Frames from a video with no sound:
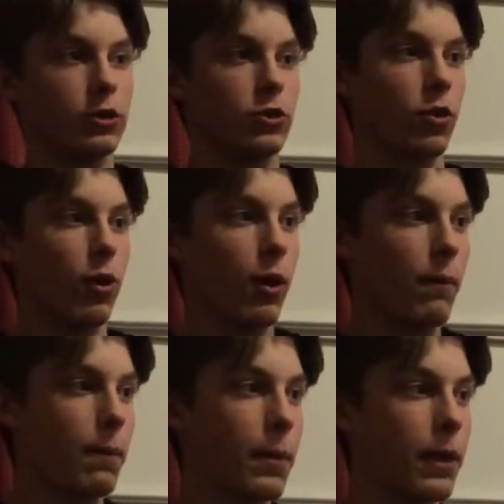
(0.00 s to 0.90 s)

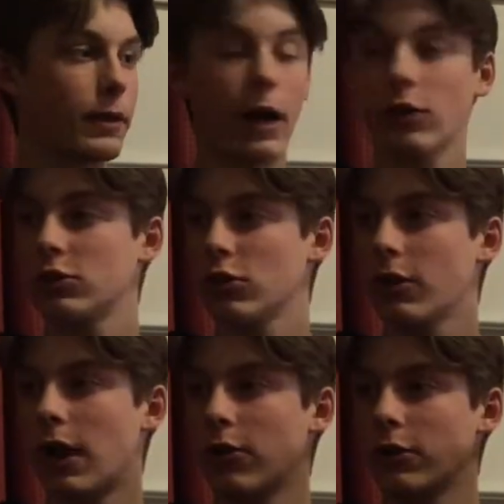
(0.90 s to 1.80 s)
So now let's
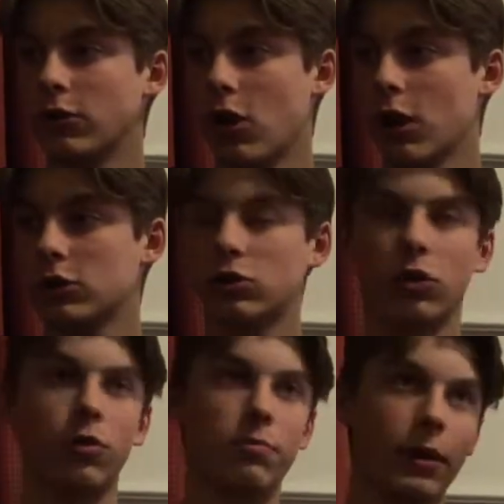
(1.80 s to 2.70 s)
start how to dock.
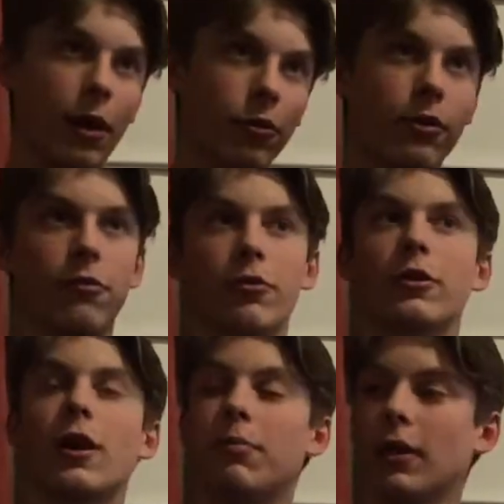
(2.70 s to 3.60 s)
So we've been out there for
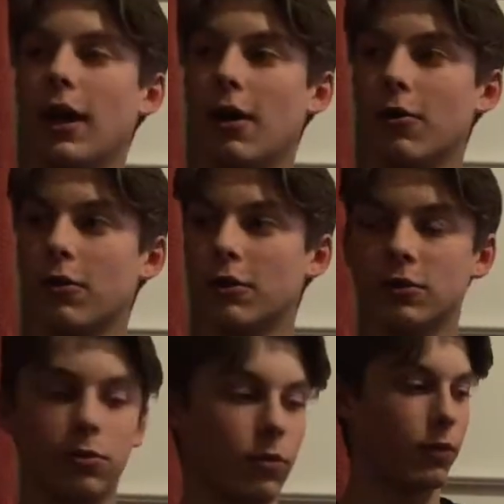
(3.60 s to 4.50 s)
a couple
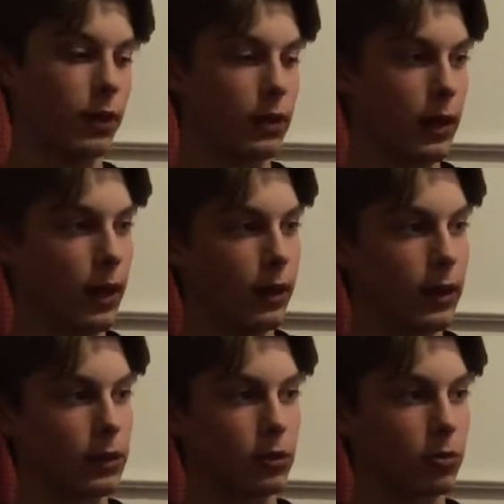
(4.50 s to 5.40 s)
hours, fighting
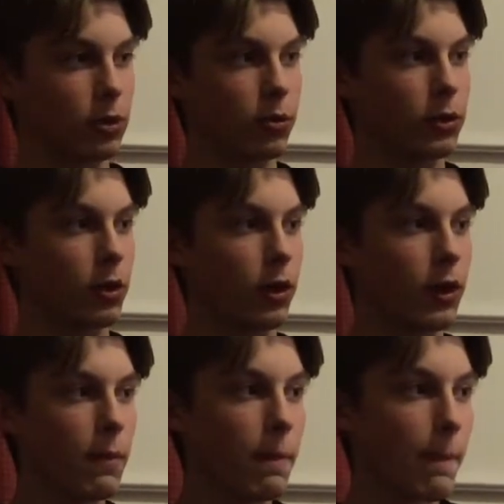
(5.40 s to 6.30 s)
aliens, we're doing
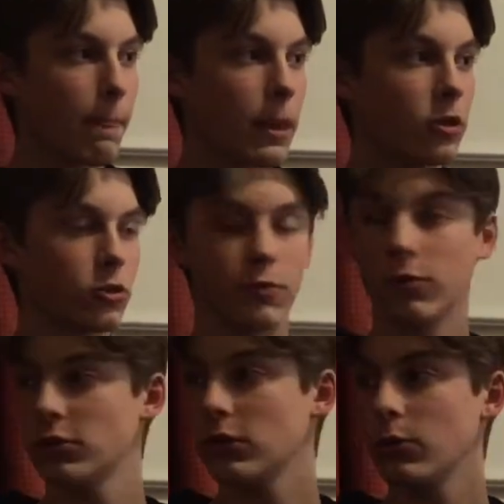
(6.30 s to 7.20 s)
good. So
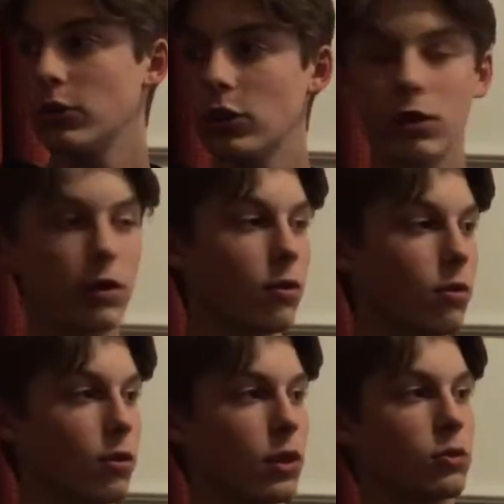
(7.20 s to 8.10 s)
first thing we should do
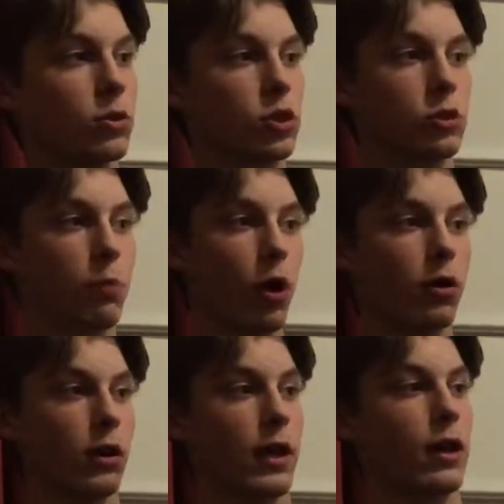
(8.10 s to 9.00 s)
is we should spot
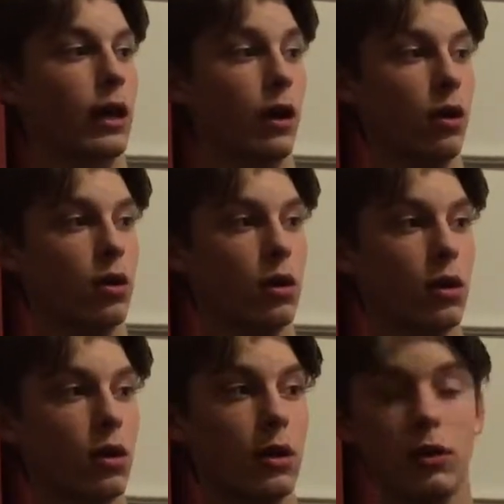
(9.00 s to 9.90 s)
our landing.
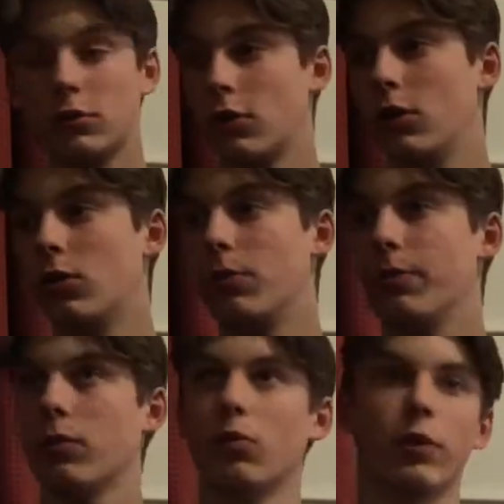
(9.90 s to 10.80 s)
So
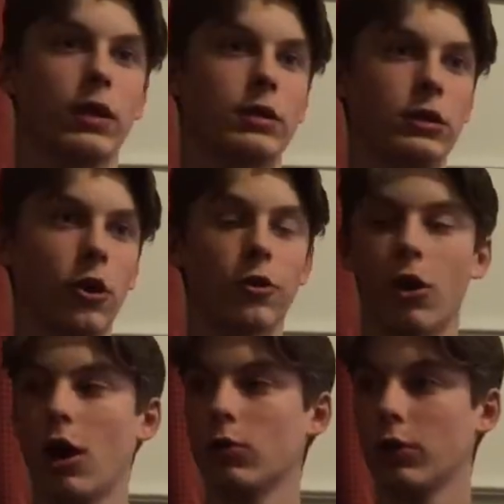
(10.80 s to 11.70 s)
we see our
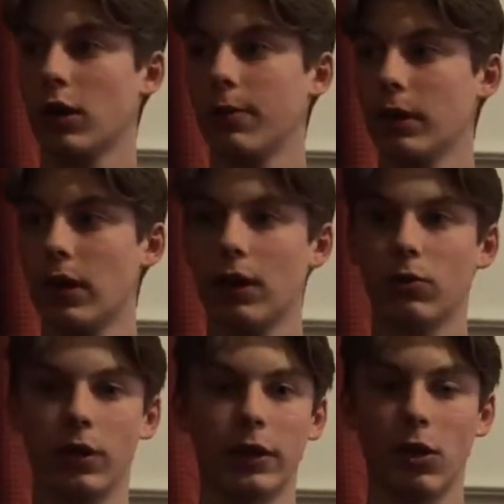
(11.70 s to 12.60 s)
dock, we're coming in,
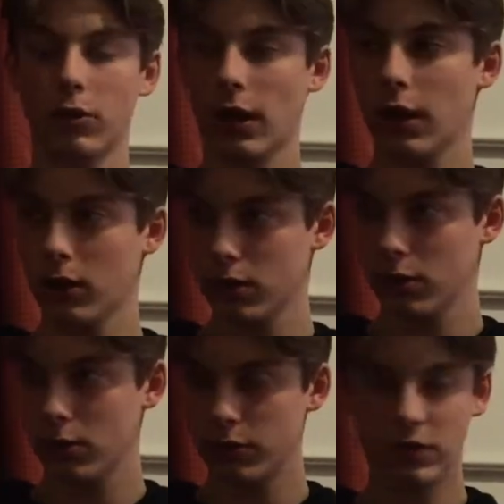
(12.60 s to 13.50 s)
we're like, okay,
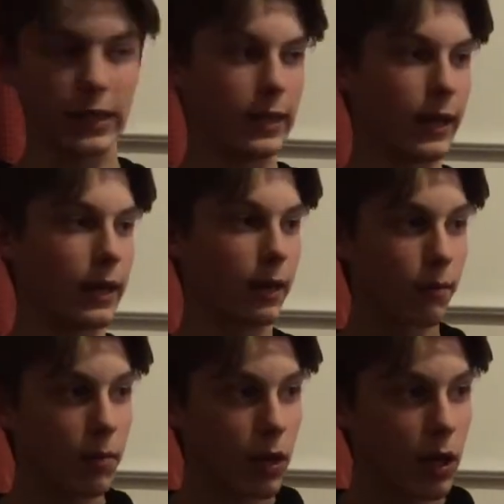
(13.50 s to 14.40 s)
we've seen the landing.
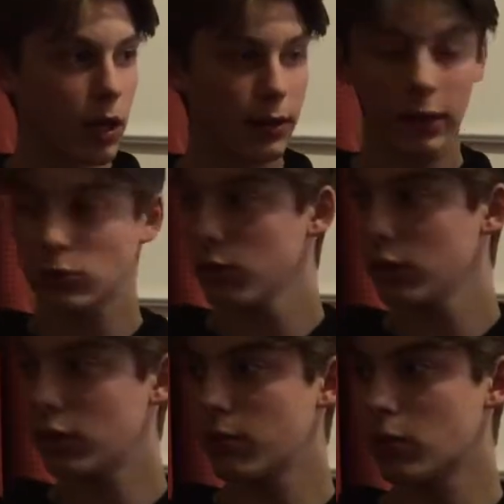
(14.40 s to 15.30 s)
Next, we're
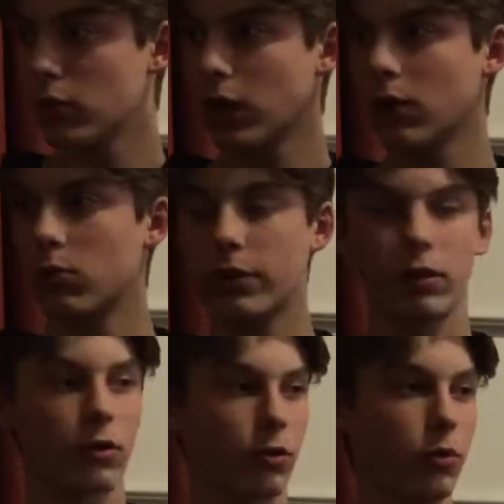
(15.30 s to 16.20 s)
going to communicate with
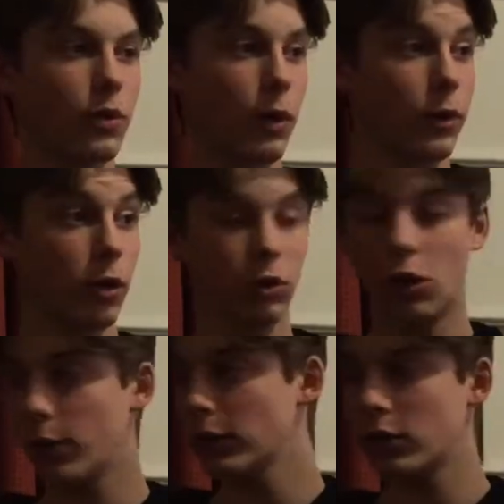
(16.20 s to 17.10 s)
the crew that we are
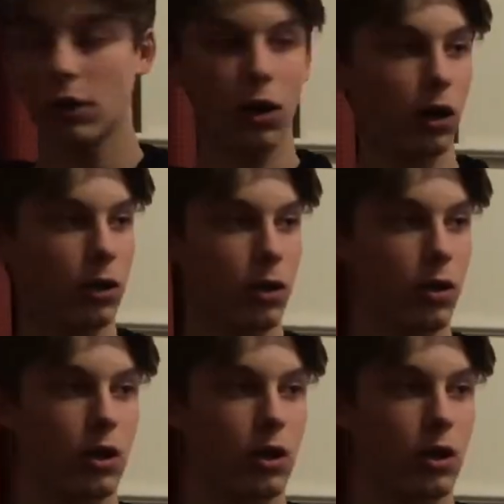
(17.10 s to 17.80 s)
going to dock.